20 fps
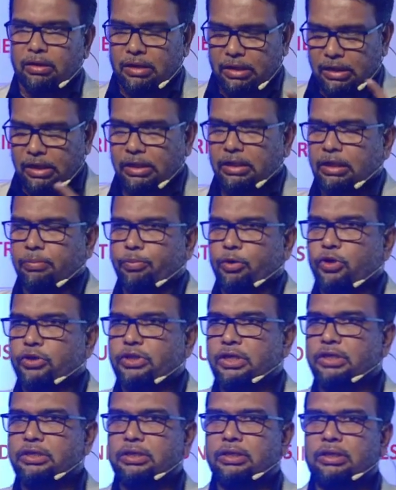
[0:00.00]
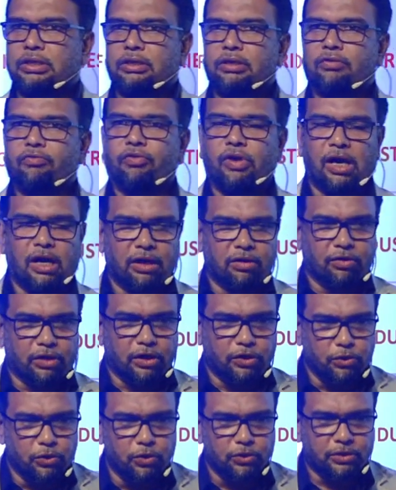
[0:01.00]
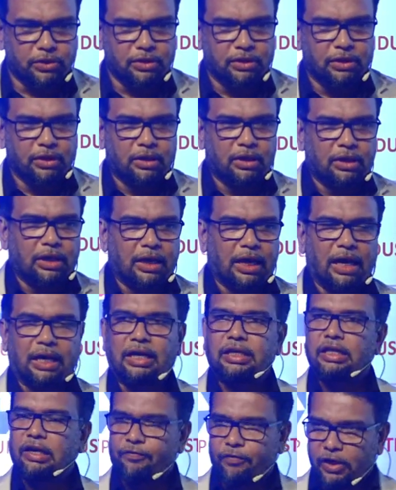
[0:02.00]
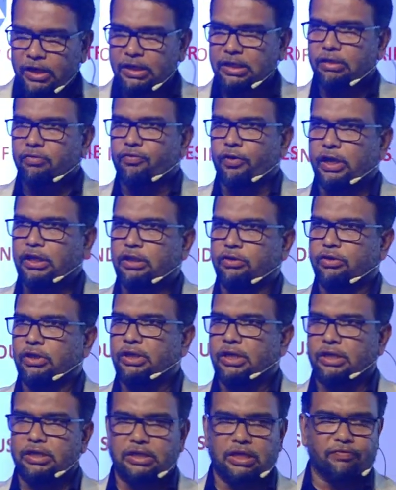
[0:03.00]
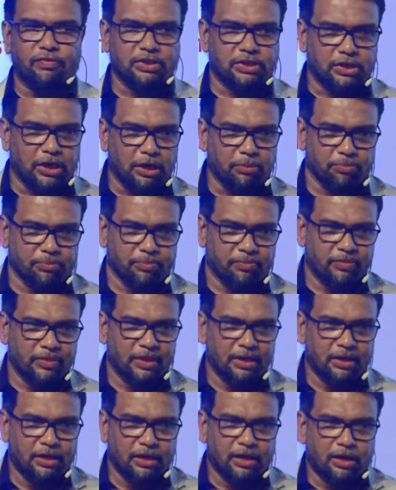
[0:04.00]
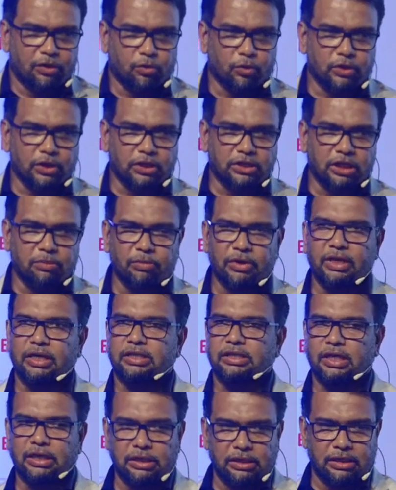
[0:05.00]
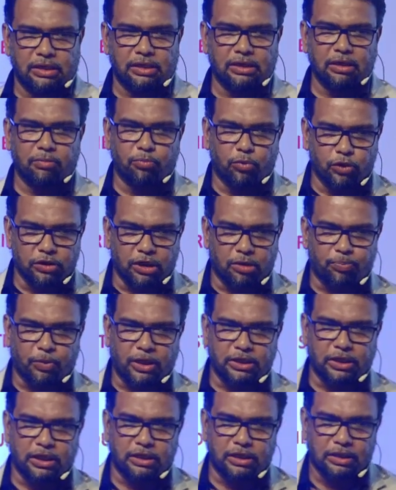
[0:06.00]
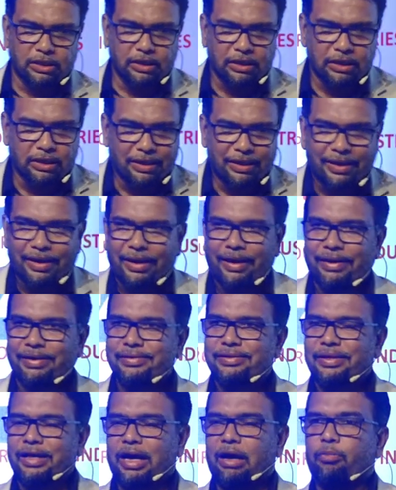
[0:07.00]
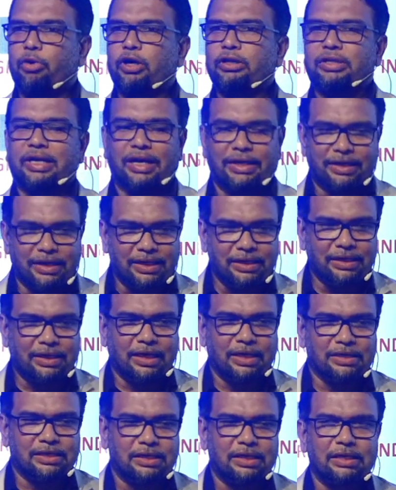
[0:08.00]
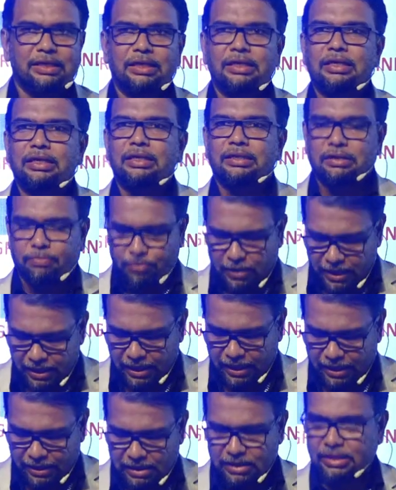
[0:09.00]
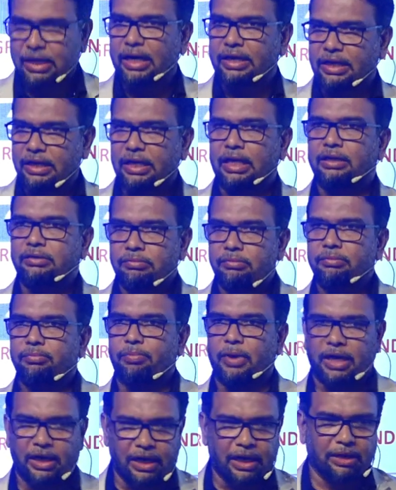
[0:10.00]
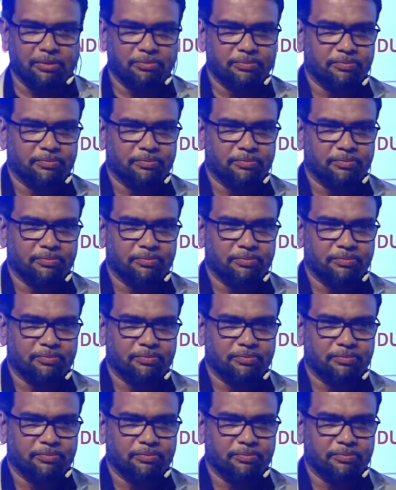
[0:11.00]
In the process, we have reduced another 5,000 kgs of the steam. Total steam reduction in both the project is about 13 kg per day. It is 30 ton per day.